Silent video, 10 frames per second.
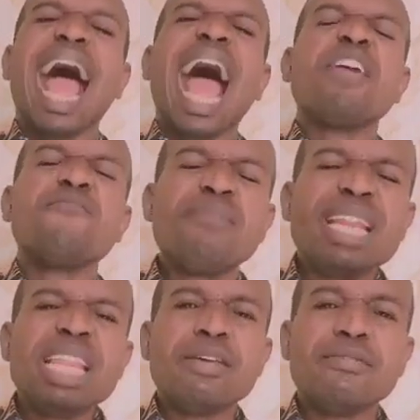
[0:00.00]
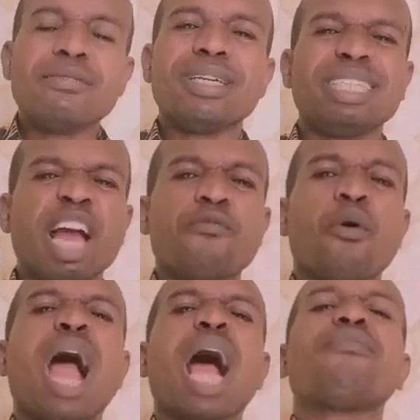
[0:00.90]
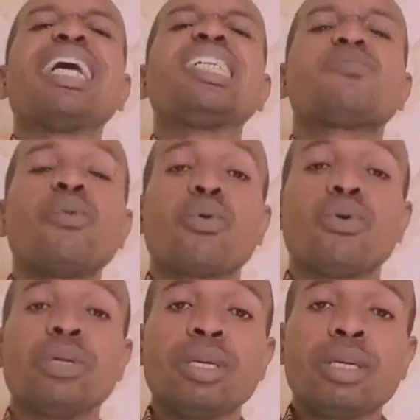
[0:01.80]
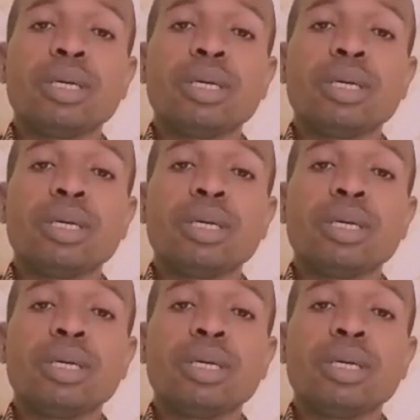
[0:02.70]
I believe, therefore have I spoken.